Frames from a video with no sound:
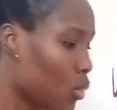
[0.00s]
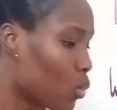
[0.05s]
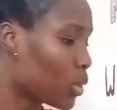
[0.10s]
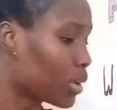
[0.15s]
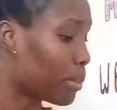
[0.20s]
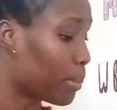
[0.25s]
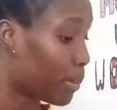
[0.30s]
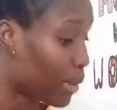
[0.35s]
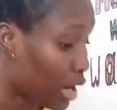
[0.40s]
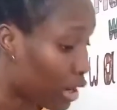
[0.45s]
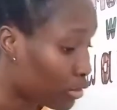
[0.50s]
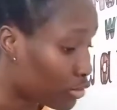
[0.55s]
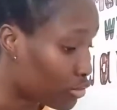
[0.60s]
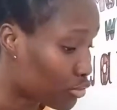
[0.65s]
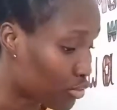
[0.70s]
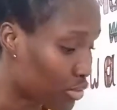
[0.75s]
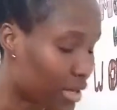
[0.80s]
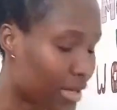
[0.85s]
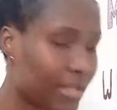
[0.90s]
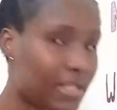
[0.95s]
with
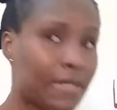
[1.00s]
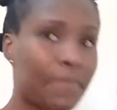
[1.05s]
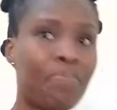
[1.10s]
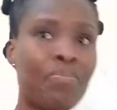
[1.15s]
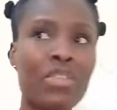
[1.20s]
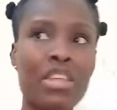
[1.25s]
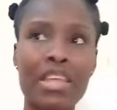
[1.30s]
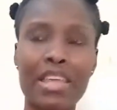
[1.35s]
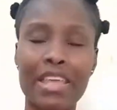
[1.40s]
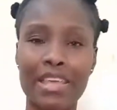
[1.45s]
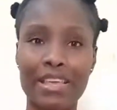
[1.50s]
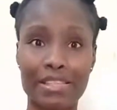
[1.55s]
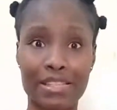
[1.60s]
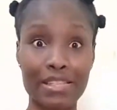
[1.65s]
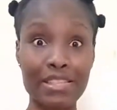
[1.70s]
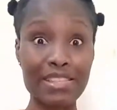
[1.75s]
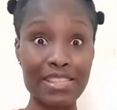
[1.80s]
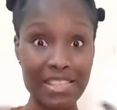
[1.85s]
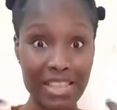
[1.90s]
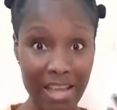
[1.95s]
boundaries
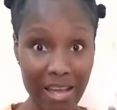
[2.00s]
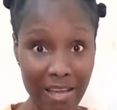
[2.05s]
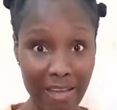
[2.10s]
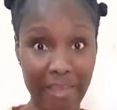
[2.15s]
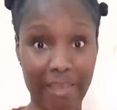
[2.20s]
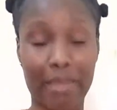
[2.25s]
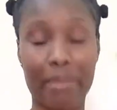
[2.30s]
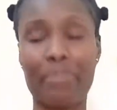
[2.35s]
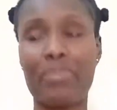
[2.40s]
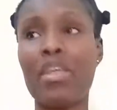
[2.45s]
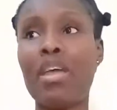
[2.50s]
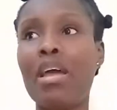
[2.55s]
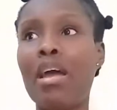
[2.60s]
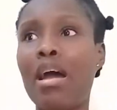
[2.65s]
is time.